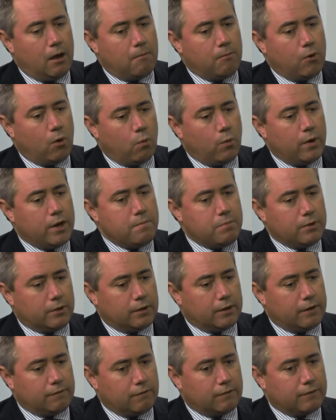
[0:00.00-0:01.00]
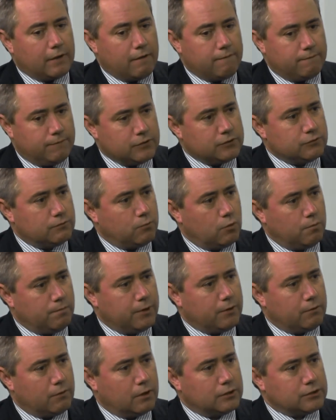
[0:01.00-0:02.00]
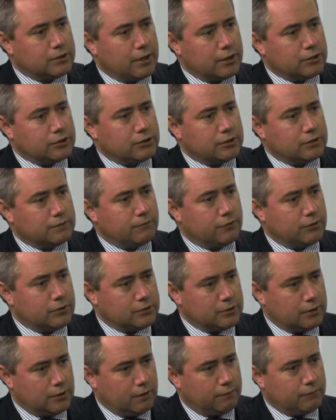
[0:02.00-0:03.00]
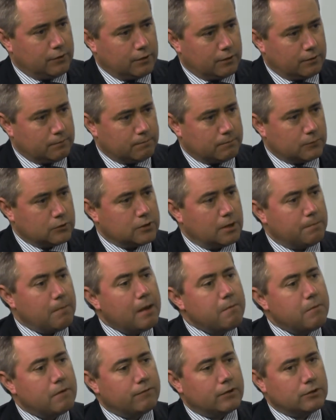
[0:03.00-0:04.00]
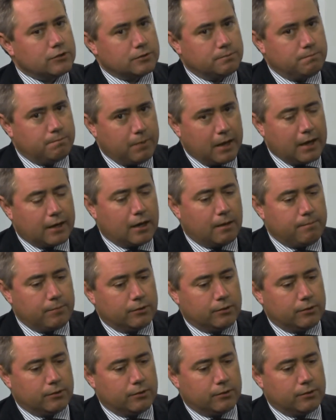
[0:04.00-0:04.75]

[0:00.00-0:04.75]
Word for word: but we believe that that visible mineralisation is very significant. So maybe if I just back up a